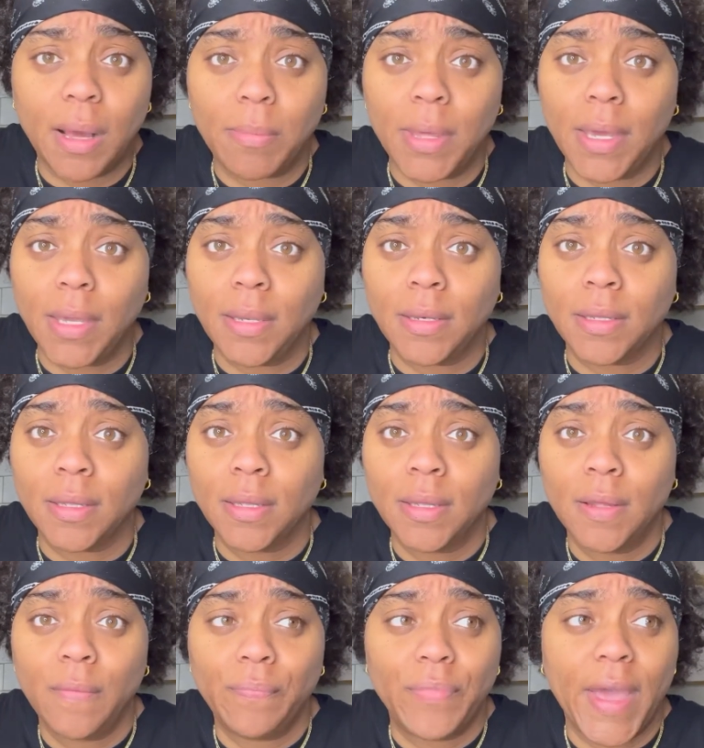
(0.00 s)
I mean,
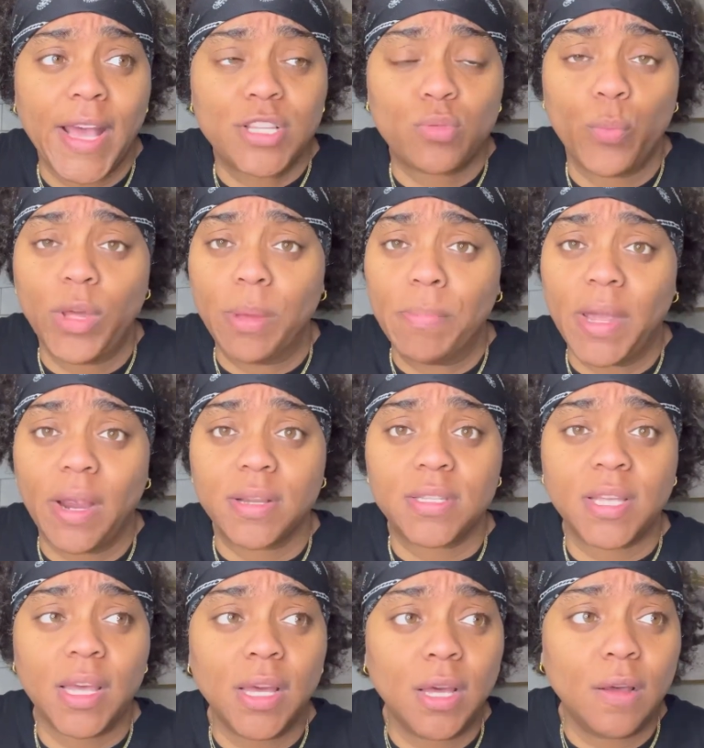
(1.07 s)
that's where we can be
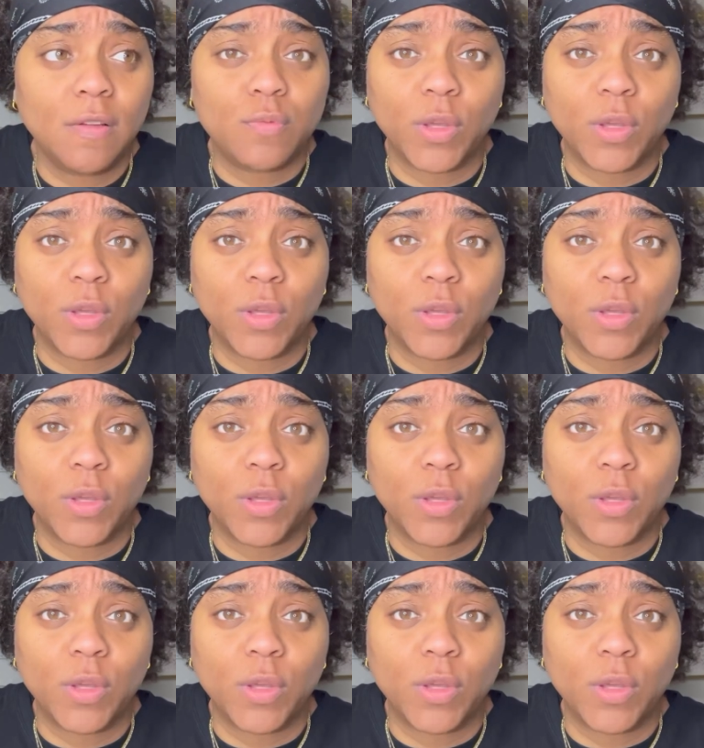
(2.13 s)
ourselves.